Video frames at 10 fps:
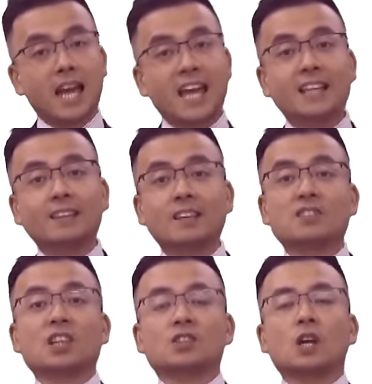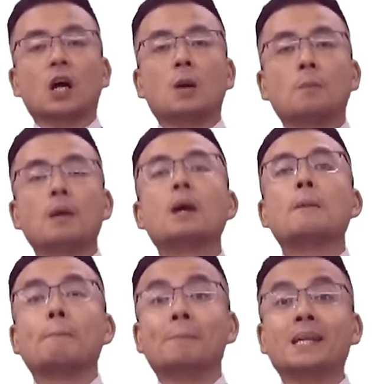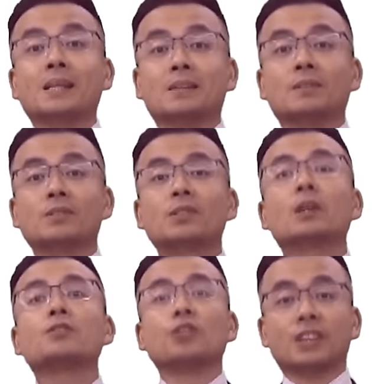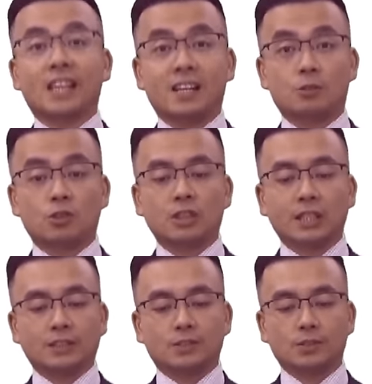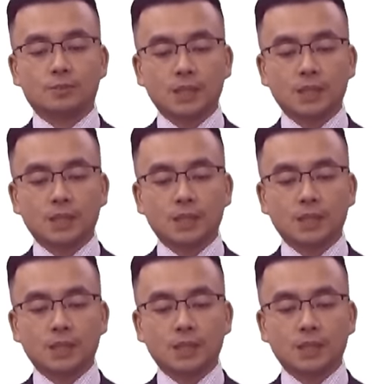in this exam means to calculate.